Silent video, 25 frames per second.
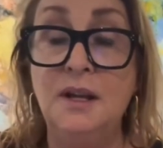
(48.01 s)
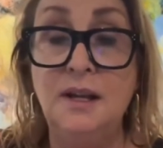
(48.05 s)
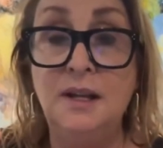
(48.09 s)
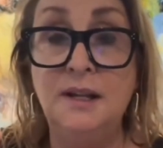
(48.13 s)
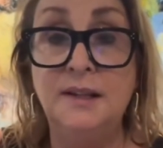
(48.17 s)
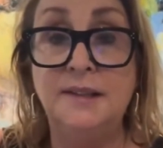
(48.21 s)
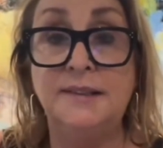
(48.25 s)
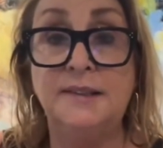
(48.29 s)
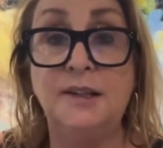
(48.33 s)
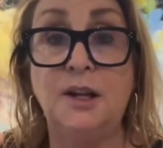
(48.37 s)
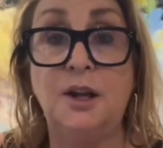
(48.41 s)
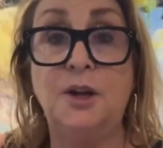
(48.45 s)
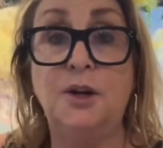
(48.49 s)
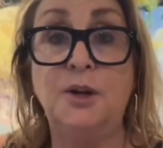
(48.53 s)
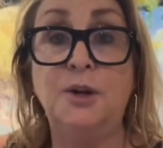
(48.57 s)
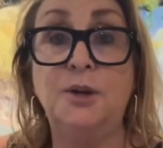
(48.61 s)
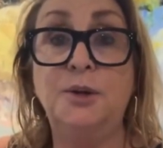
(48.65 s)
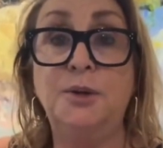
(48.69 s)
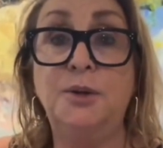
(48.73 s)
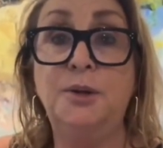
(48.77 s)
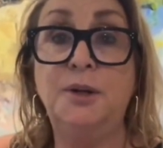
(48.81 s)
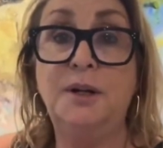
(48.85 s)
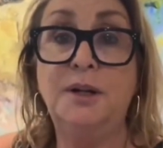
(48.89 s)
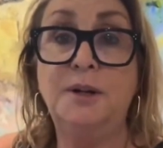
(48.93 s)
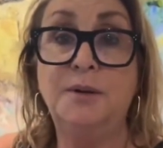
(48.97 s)

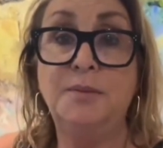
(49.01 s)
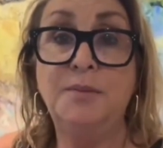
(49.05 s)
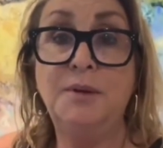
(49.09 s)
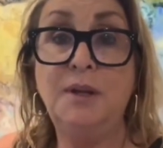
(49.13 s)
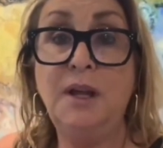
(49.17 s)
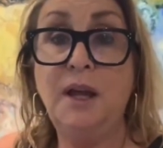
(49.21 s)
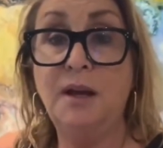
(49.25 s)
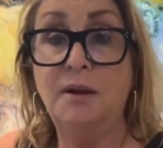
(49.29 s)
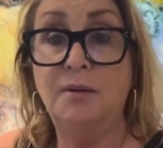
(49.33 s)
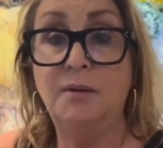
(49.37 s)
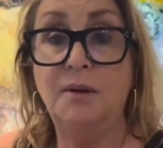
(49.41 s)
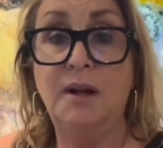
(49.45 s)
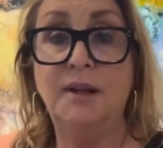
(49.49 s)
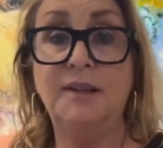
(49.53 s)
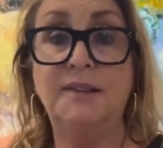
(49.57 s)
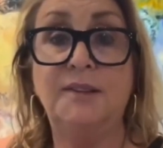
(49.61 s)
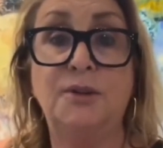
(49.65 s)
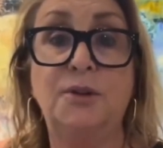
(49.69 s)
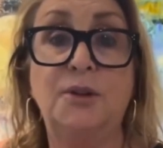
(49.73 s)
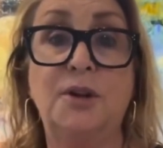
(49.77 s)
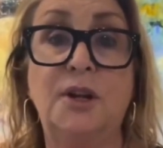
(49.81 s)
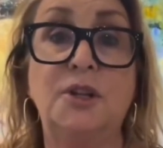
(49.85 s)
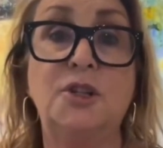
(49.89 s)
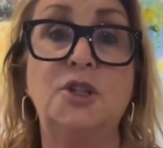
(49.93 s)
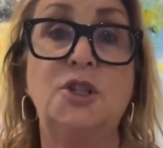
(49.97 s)
So yeah, I
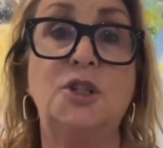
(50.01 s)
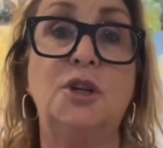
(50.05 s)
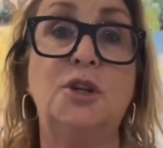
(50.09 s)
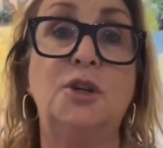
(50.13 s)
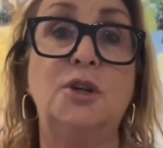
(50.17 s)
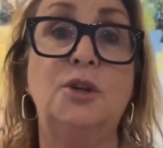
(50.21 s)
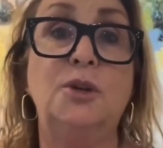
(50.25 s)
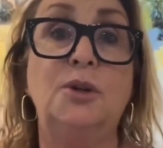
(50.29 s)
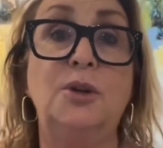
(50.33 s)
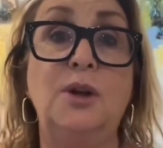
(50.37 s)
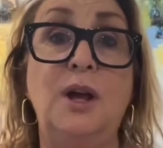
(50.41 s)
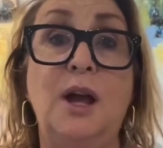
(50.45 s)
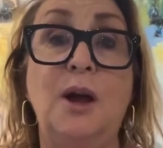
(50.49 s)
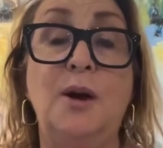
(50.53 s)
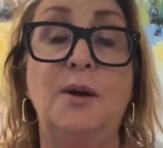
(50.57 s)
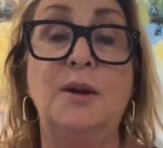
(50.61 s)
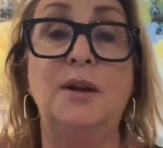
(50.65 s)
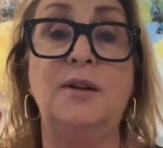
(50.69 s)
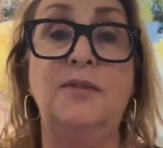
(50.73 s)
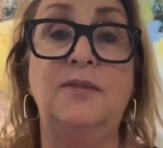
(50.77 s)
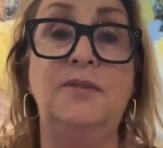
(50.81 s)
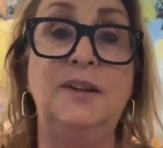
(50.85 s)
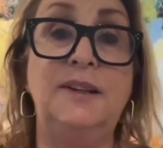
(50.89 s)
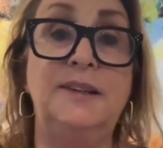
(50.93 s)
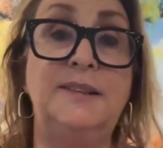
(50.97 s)
thought I'd show you how I'm going
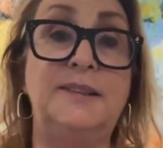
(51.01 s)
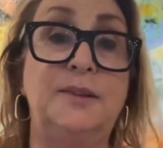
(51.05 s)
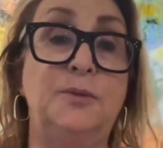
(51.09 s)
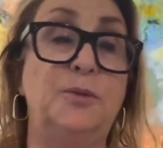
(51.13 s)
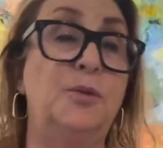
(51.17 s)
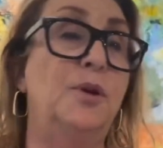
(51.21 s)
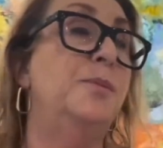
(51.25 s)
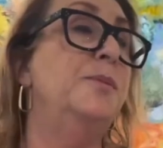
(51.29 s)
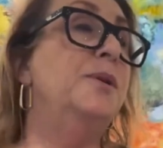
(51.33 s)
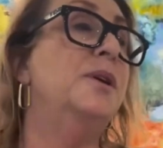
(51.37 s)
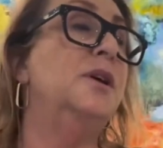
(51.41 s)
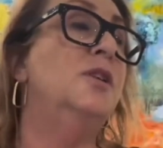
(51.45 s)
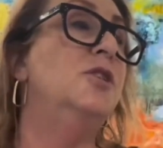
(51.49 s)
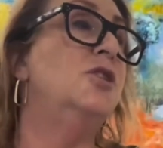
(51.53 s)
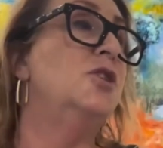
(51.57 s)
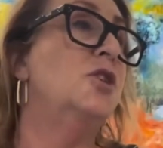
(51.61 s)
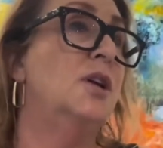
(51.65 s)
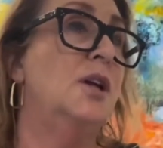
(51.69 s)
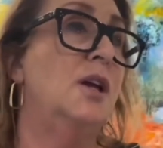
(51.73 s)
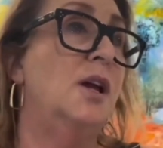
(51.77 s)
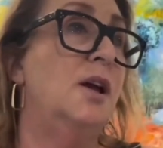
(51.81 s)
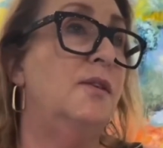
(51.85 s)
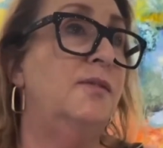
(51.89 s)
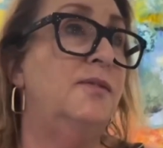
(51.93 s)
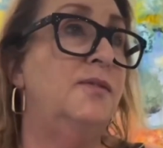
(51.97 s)
to fix it. Well, I'm not going to show you
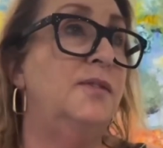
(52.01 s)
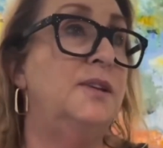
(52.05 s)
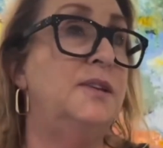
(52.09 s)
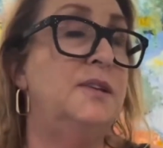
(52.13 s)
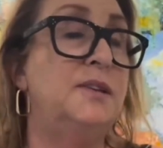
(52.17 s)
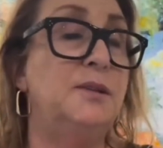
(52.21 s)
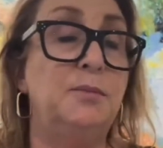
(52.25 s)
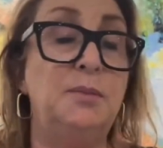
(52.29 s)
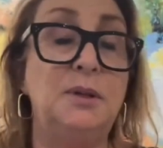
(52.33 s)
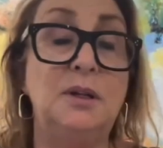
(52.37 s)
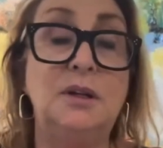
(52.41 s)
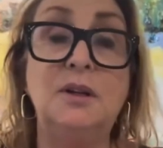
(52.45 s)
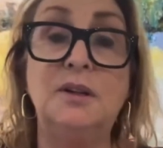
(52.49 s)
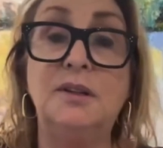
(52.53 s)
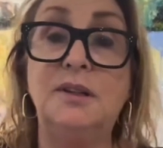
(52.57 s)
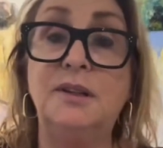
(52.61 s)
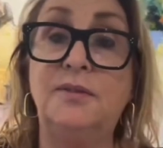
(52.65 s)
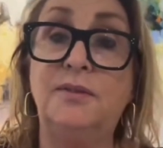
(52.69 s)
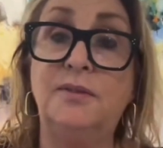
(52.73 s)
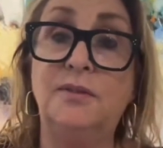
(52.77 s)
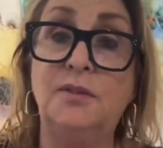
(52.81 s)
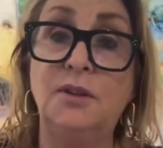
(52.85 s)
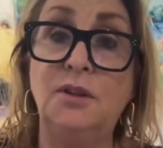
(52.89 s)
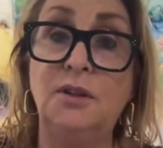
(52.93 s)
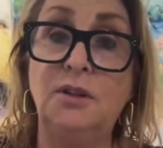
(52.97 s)
how to fix it, because
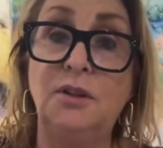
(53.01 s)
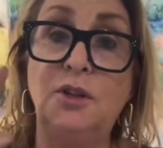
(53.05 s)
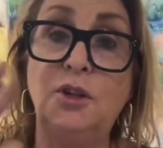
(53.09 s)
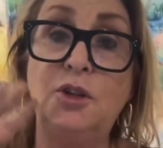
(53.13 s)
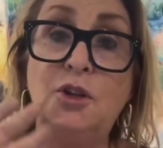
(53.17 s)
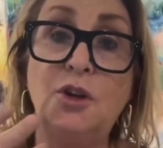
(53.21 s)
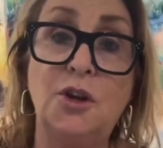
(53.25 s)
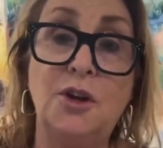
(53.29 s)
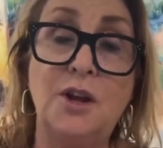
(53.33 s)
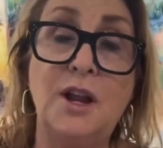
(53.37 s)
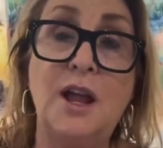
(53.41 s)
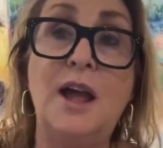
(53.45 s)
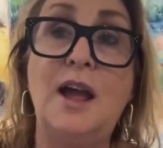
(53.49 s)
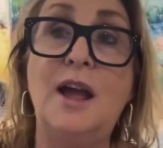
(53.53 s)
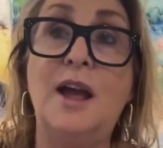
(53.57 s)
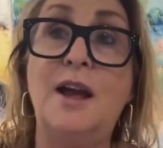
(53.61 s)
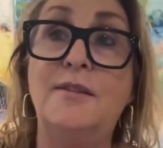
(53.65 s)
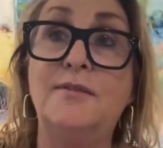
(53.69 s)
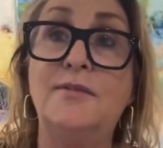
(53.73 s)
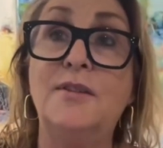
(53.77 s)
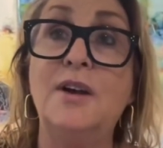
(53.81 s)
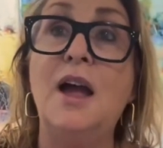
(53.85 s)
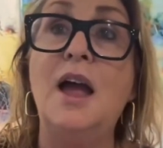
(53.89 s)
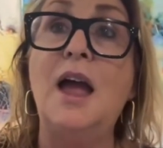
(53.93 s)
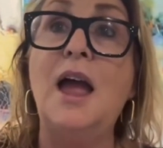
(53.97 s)
if you don't
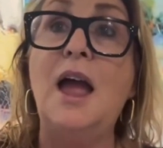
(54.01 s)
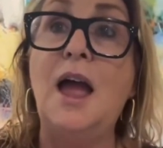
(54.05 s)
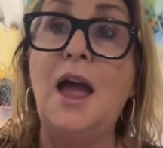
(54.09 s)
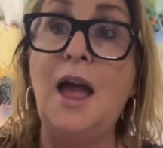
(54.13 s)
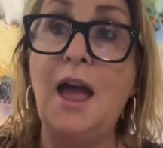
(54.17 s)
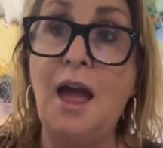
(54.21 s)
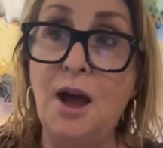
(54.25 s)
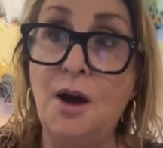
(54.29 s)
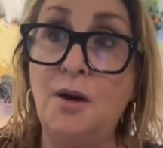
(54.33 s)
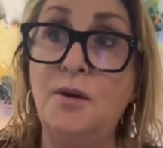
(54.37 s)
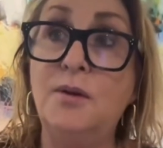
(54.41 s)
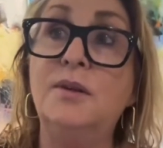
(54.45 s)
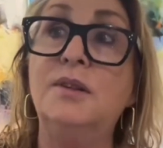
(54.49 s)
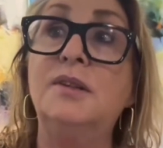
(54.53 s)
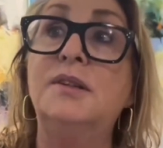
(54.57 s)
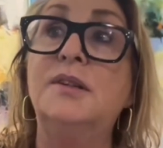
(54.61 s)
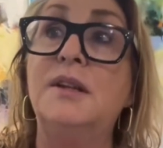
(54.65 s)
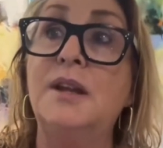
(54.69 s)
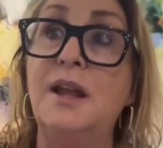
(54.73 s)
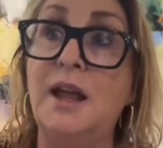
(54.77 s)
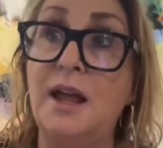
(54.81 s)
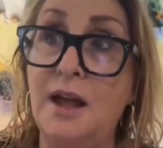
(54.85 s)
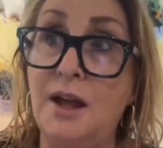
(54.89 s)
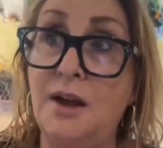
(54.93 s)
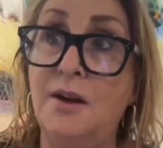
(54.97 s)
have hours and
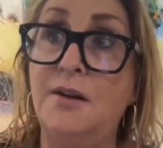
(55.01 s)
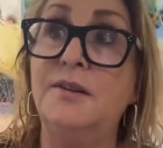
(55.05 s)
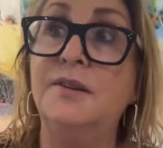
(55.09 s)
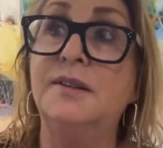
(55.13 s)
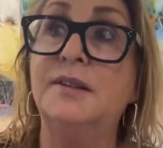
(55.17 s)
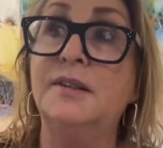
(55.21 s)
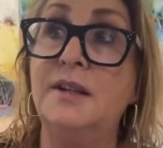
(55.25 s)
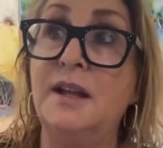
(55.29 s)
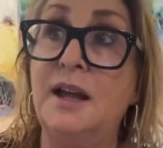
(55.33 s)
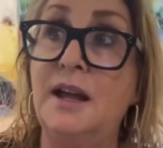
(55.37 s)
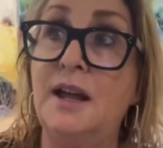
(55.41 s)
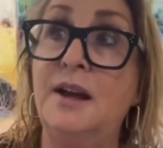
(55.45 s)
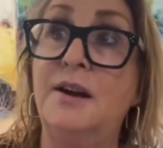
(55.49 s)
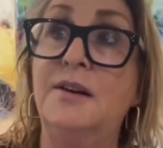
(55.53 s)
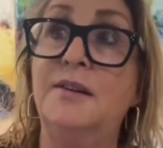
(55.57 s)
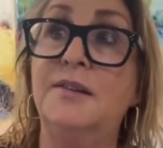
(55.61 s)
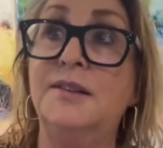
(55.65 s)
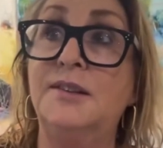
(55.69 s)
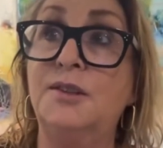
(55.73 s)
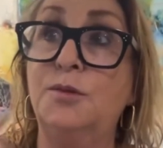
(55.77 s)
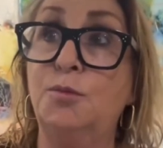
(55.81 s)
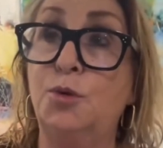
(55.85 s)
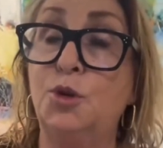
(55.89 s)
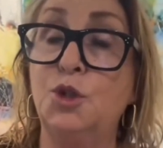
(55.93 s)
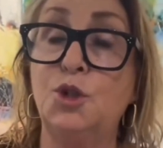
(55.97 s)
hours and hours
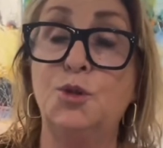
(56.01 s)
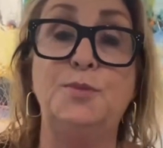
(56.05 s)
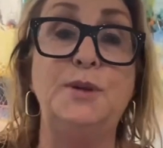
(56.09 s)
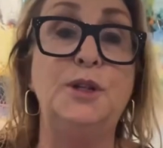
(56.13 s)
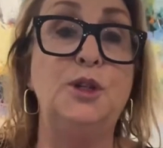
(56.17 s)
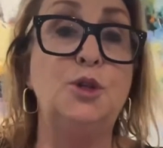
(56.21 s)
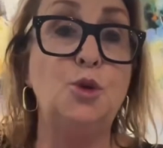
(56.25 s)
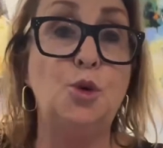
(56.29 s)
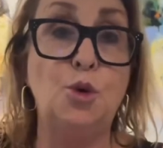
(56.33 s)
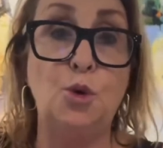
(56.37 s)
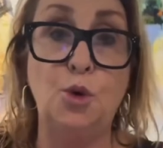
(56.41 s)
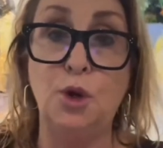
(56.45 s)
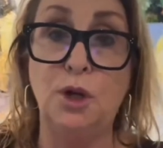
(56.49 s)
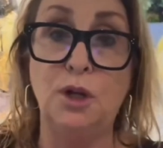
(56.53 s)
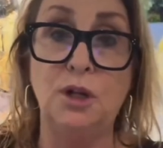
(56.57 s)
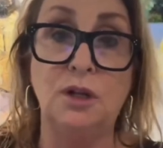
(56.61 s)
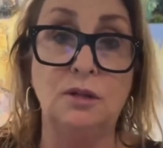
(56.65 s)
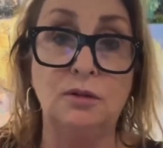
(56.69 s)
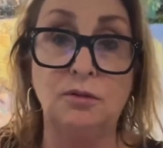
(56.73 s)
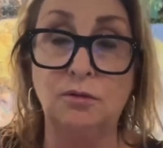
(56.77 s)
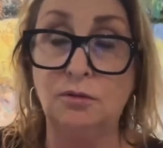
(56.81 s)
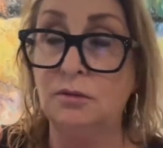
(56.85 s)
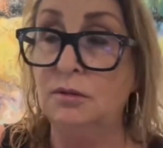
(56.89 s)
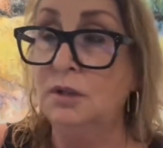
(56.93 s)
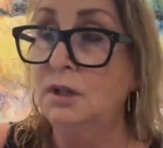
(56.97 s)
to watch me toil
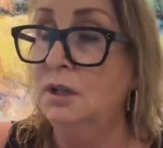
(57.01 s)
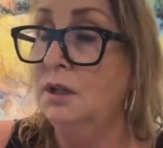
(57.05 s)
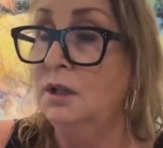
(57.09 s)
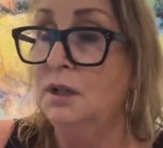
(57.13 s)
and